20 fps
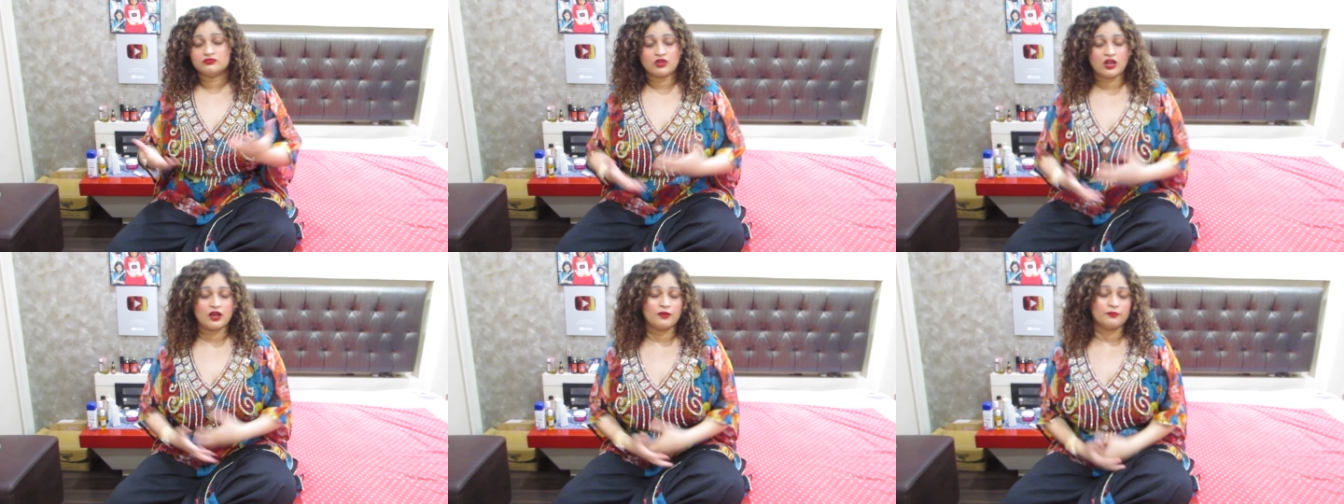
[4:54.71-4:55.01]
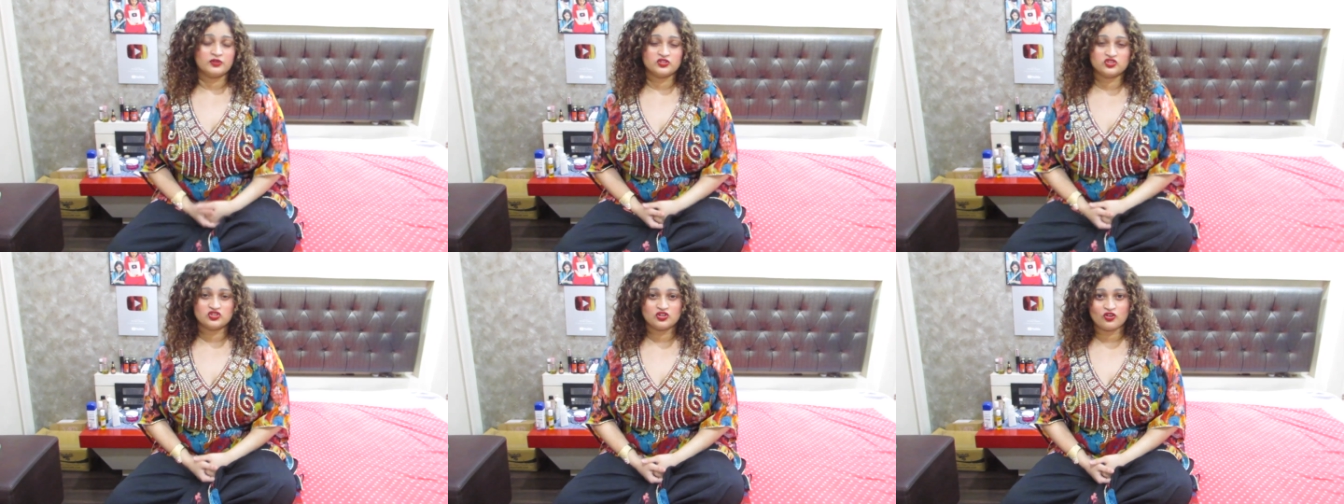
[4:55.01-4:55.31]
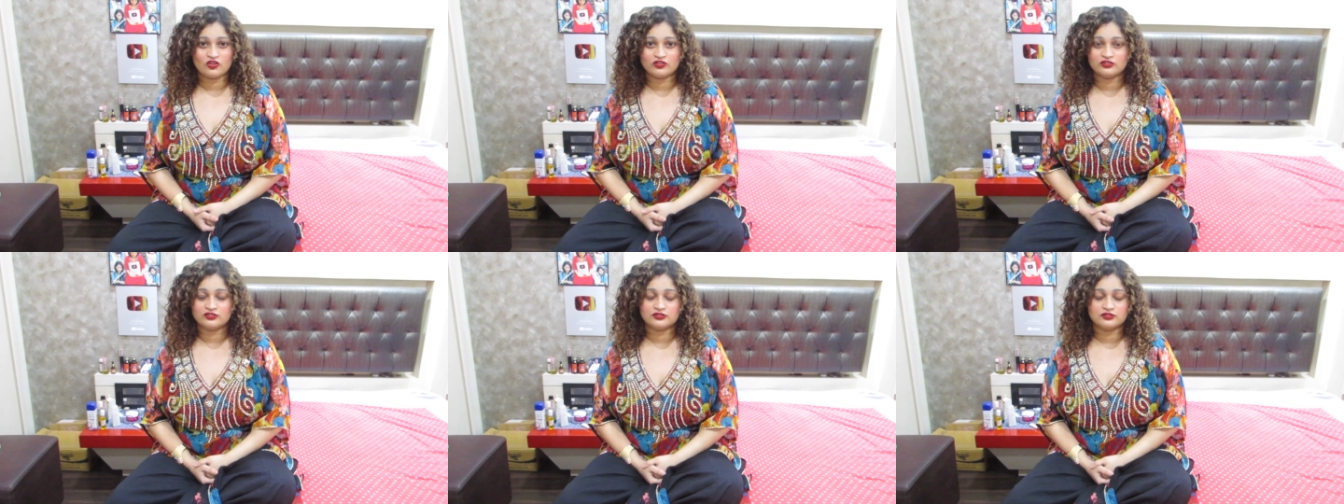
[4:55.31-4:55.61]
how much
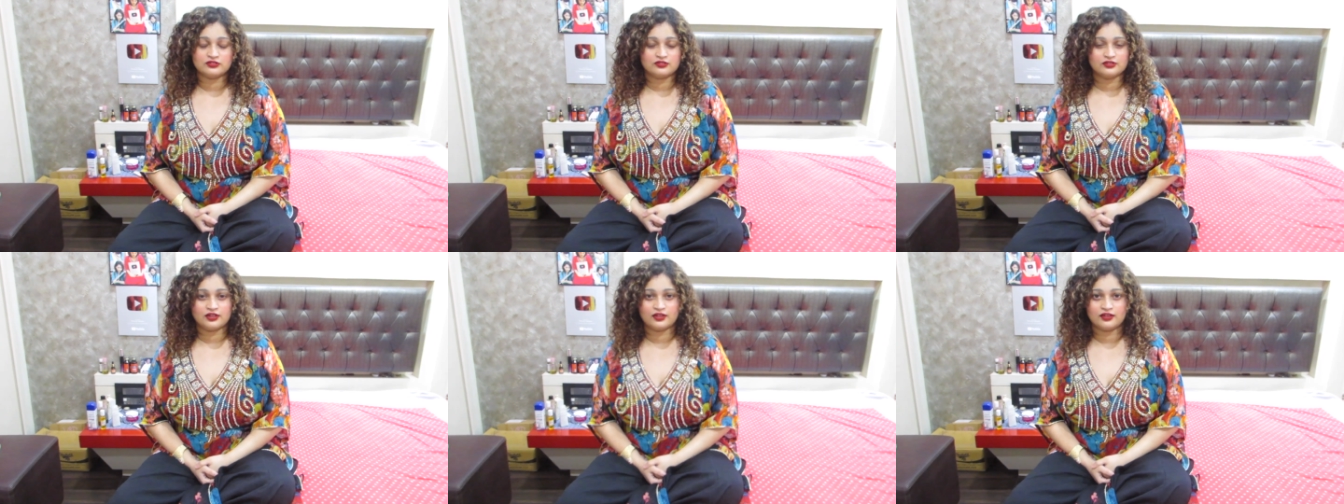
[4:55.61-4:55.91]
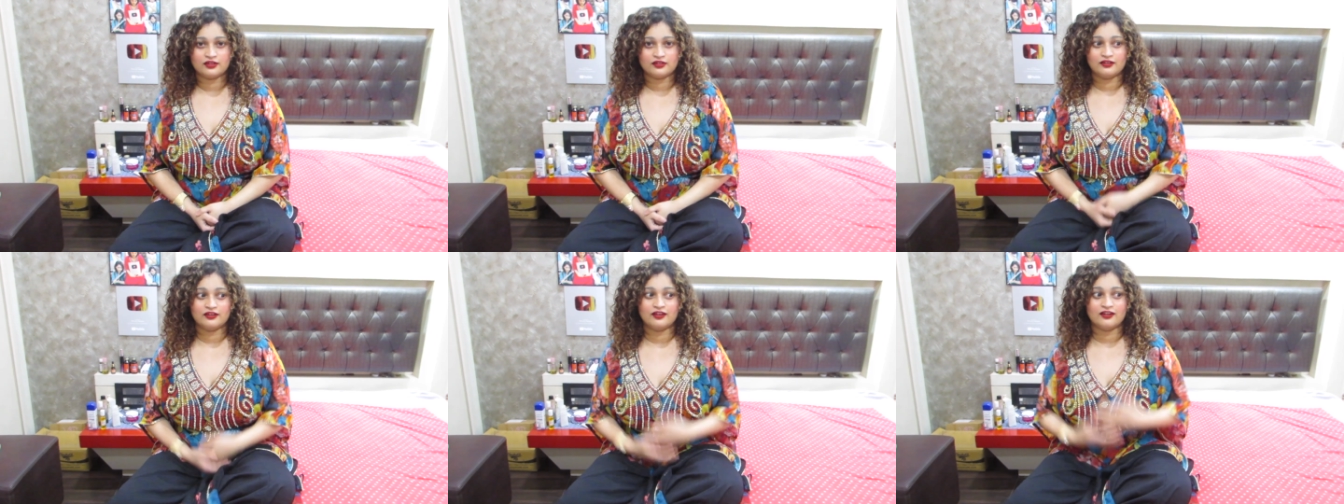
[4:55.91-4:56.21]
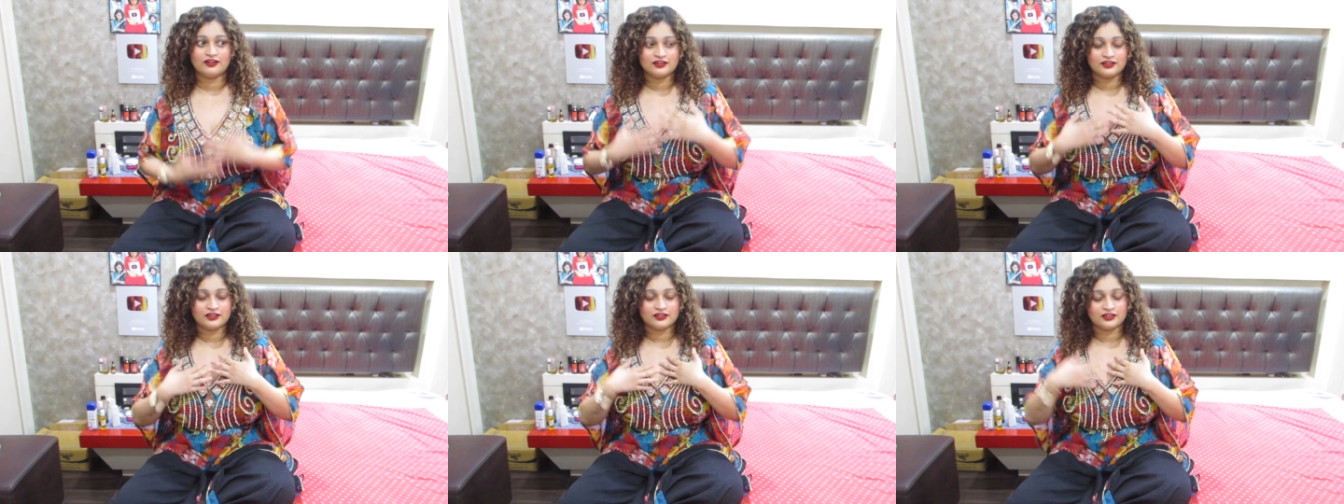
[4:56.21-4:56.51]
losses like
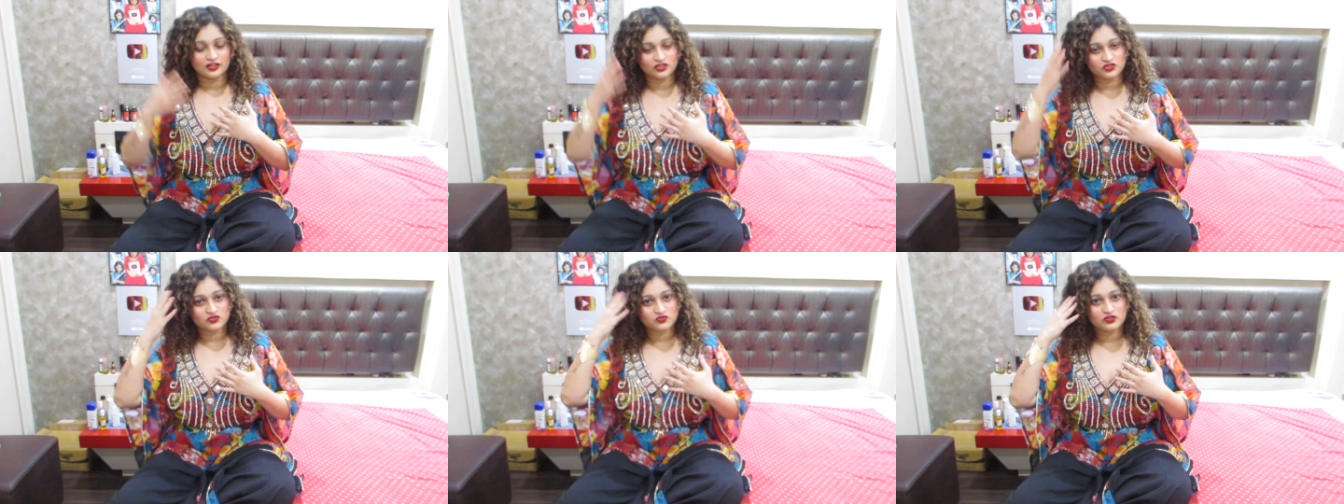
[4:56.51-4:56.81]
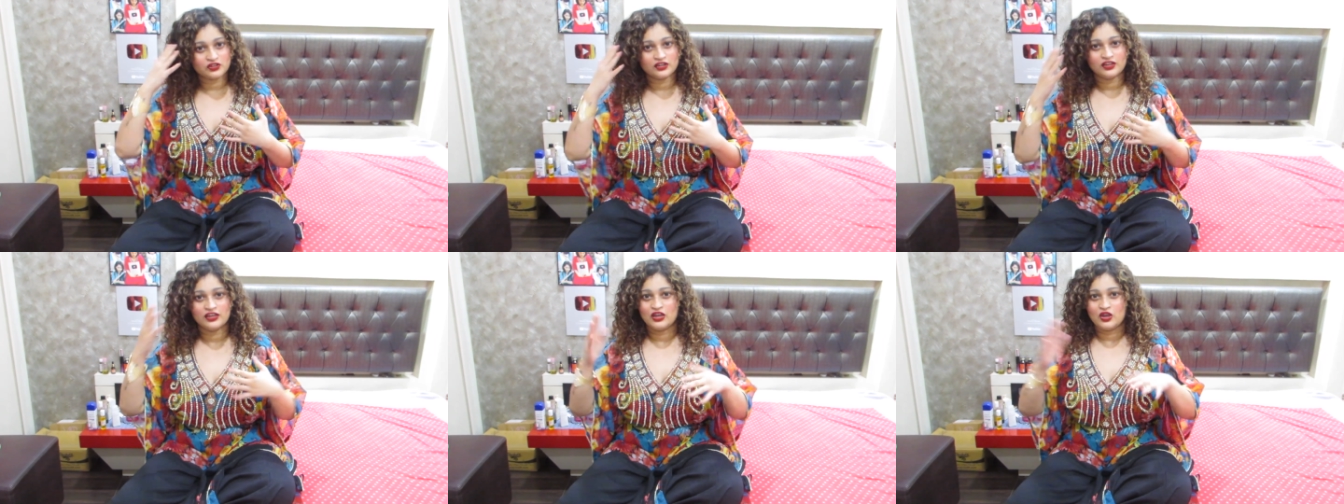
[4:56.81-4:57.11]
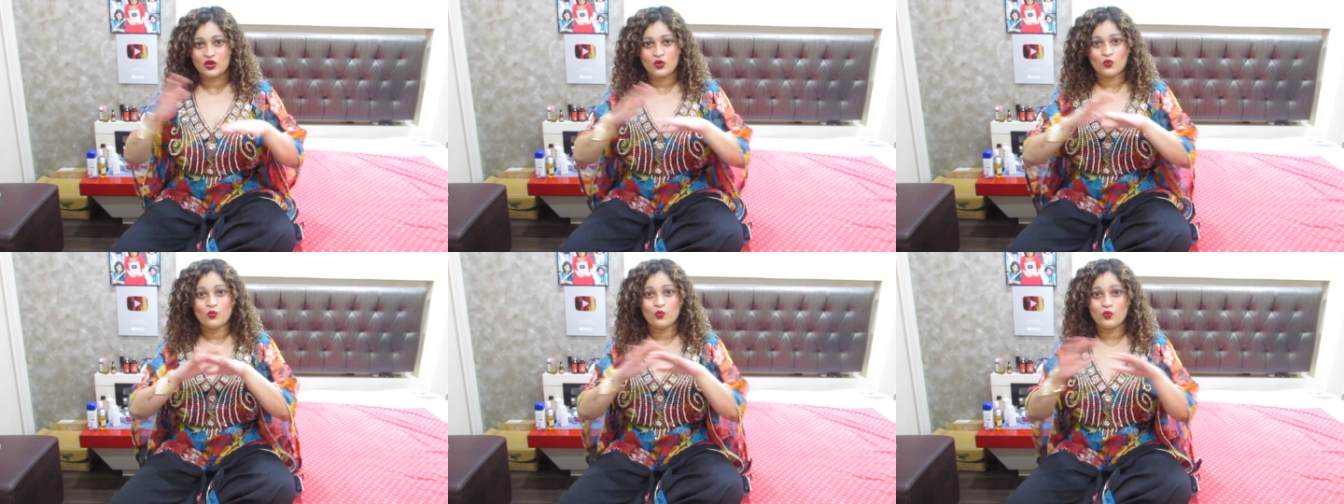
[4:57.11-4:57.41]
luckily touchwood
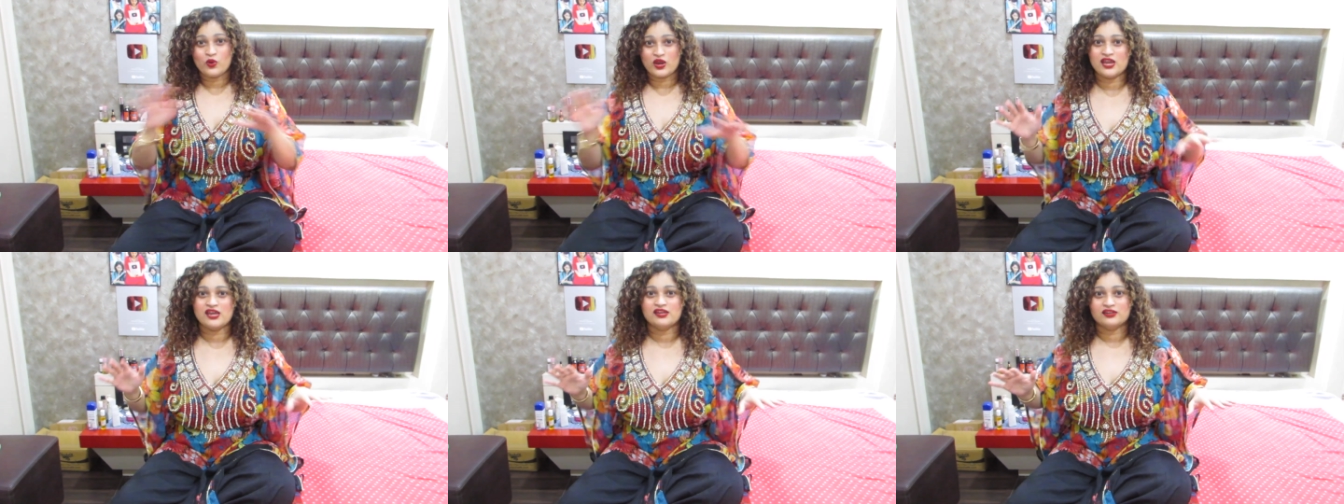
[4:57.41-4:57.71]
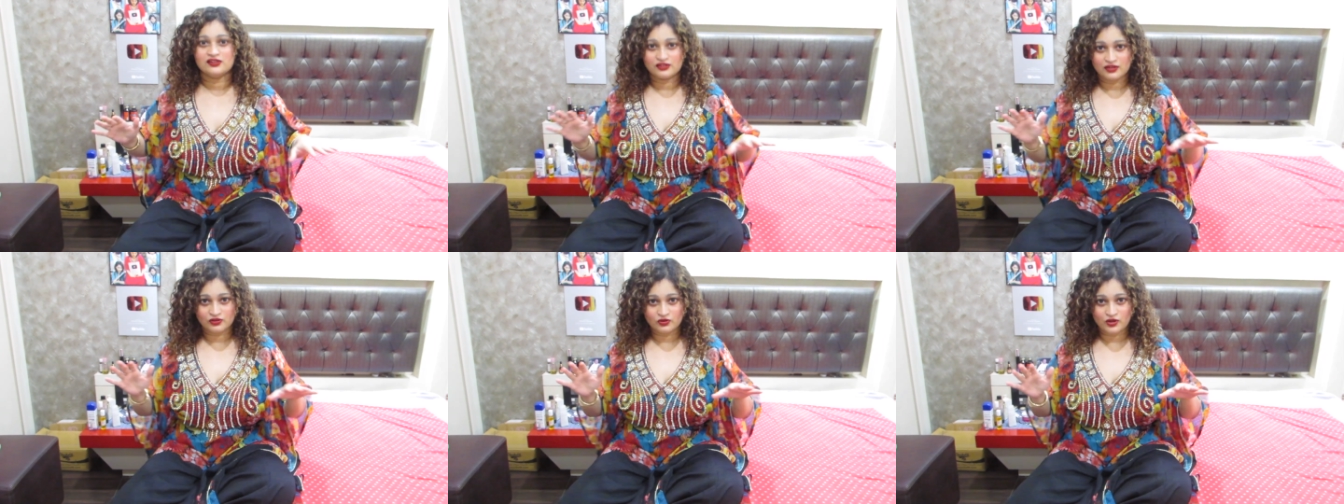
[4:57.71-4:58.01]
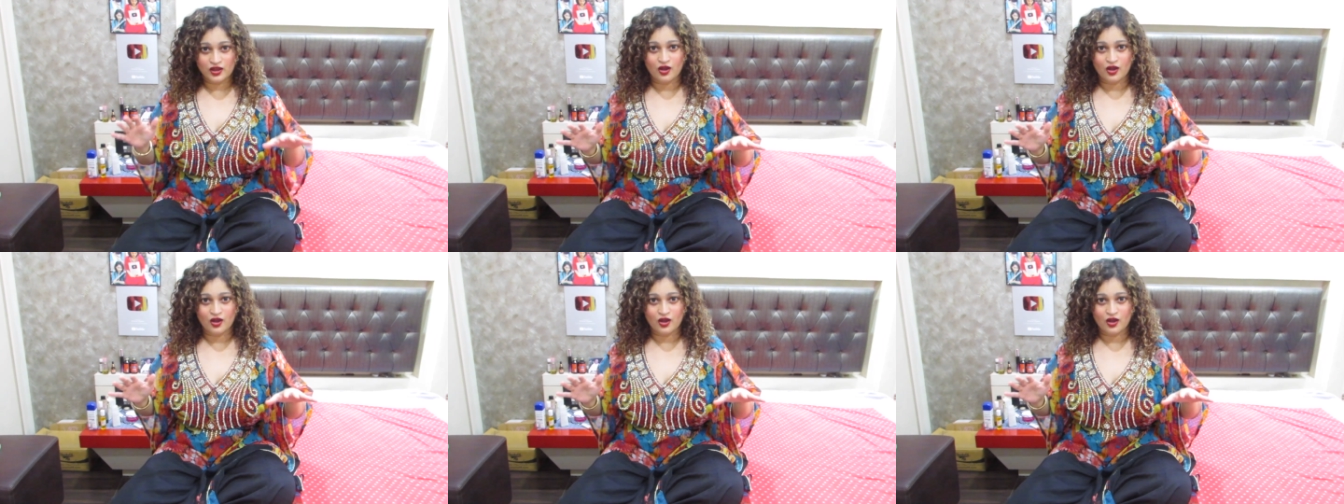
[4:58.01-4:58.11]
we didn't